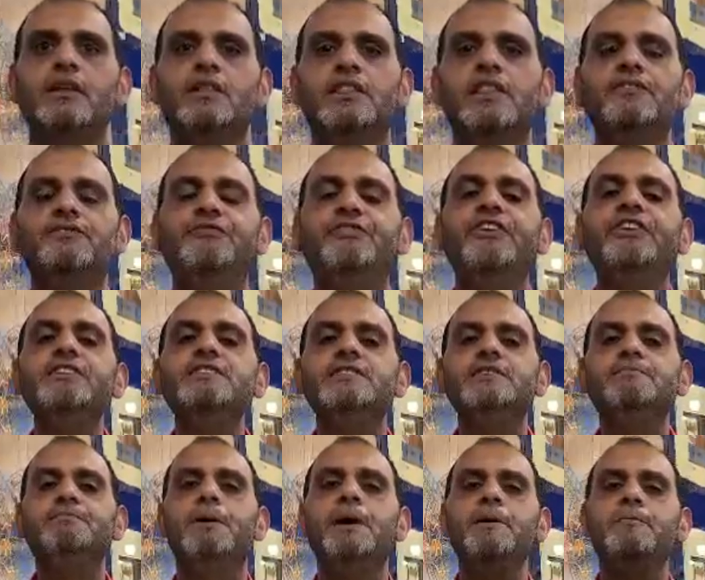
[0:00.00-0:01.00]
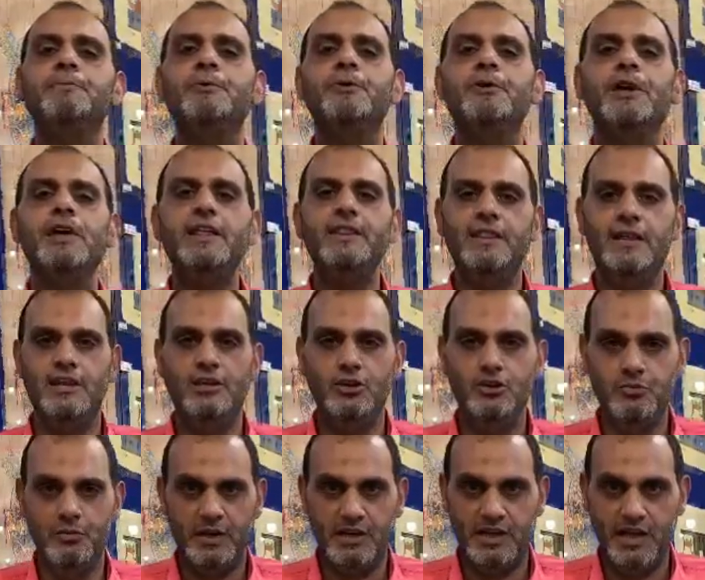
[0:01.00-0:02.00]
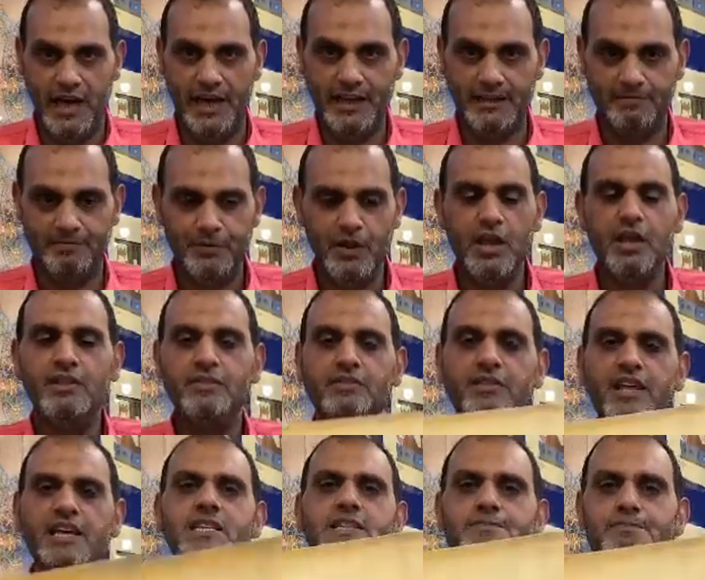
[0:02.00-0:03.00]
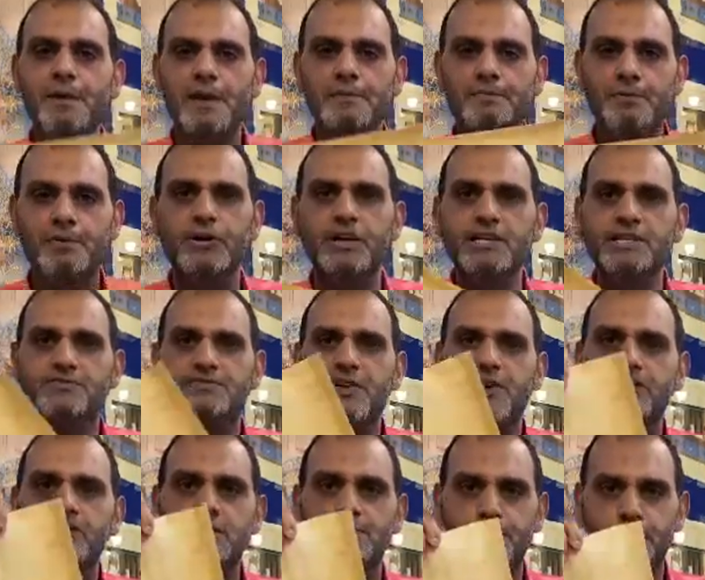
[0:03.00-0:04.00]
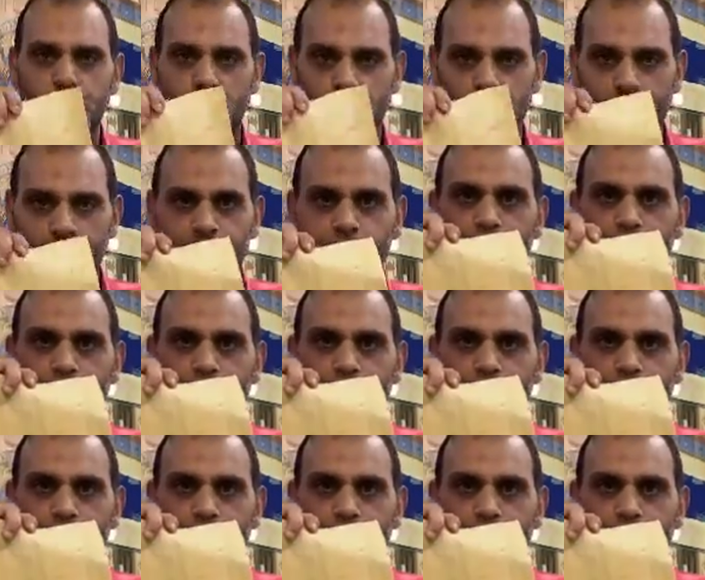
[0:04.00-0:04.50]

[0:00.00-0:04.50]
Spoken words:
The first paper in the humankind. This paper is very special.